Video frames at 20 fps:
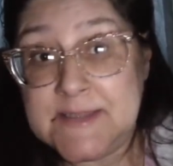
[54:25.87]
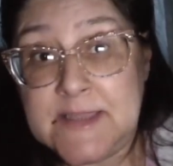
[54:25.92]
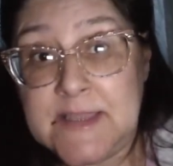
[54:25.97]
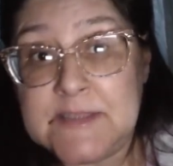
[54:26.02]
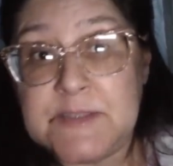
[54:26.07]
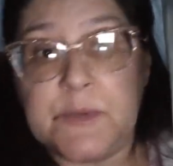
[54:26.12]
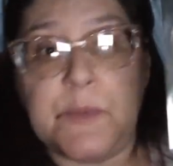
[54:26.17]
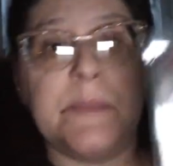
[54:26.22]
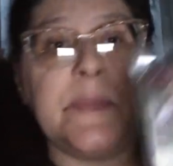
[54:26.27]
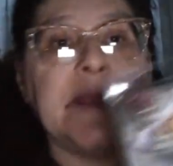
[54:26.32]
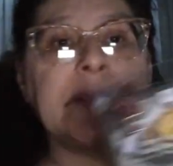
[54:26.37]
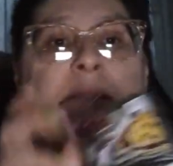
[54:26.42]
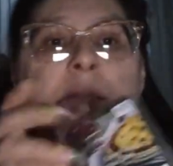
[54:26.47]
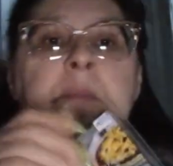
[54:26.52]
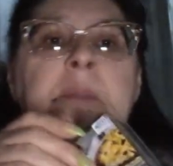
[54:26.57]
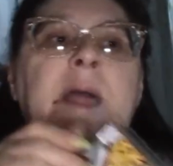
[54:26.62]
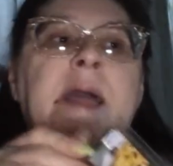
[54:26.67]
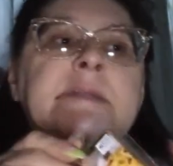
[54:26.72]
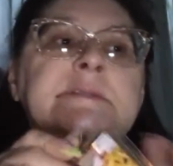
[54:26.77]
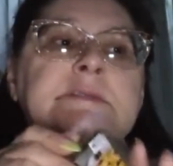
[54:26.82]
And that's what made
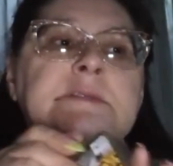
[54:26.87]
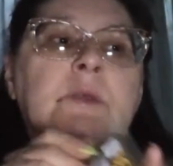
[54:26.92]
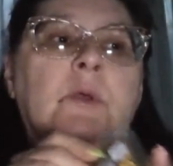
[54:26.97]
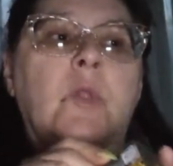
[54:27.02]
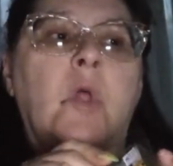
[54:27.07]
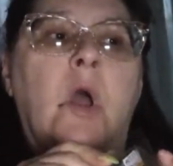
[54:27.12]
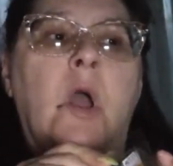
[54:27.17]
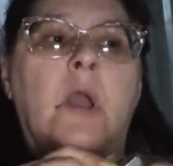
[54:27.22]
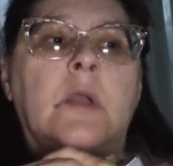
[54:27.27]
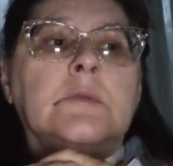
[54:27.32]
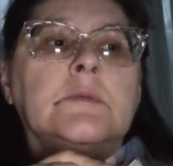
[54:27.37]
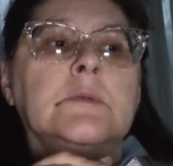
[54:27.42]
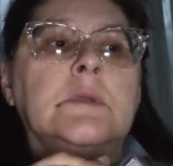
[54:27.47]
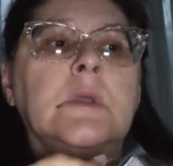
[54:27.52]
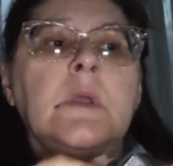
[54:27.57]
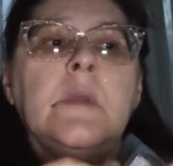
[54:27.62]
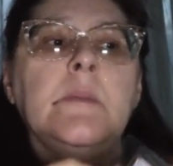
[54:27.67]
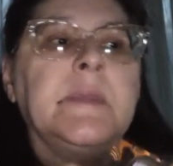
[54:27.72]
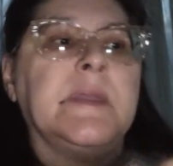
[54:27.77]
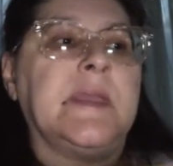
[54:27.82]
them last so long
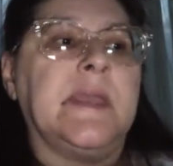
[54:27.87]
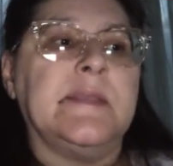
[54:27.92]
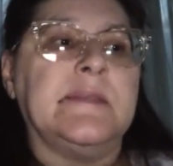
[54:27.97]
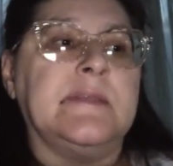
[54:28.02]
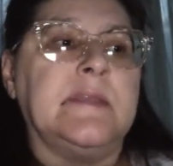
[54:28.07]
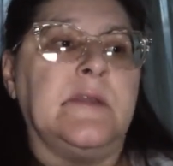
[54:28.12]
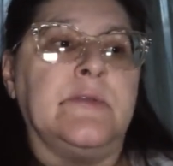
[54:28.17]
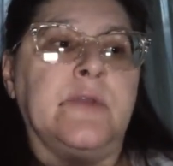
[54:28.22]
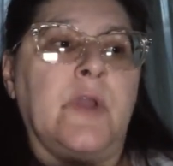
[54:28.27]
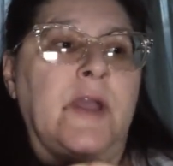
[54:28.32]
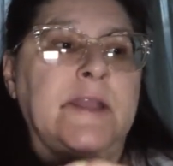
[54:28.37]
because they're